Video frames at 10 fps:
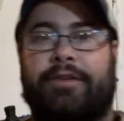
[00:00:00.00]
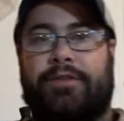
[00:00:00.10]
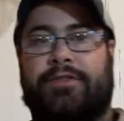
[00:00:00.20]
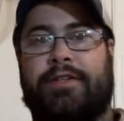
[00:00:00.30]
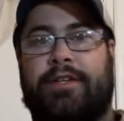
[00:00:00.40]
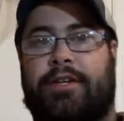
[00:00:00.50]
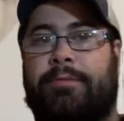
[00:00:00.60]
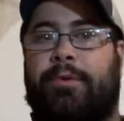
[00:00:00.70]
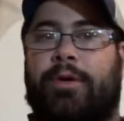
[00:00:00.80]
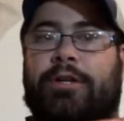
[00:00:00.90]
if you see your
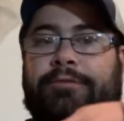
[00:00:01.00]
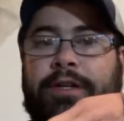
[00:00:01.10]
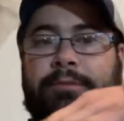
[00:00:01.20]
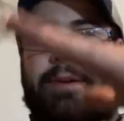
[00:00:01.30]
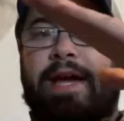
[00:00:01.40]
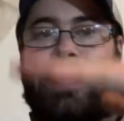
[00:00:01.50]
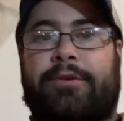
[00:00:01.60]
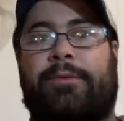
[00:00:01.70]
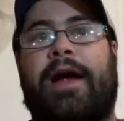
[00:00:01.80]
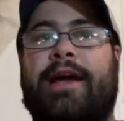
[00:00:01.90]
point of
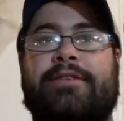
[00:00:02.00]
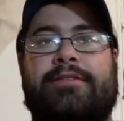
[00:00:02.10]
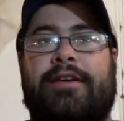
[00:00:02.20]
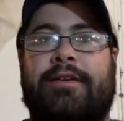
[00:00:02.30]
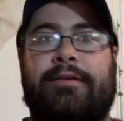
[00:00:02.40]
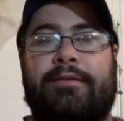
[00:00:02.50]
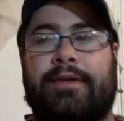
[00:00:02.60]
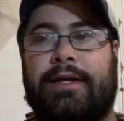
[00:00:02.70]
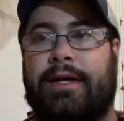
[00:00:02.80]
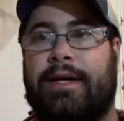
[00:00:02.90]
impact rising,
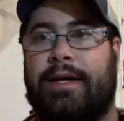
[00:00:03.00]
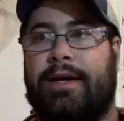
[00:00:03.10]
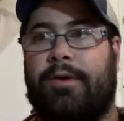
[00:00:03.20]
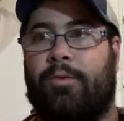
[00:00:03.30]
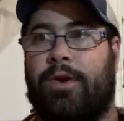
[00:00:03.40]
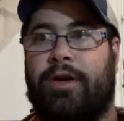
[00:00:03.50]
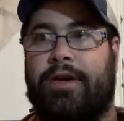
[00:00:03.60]
where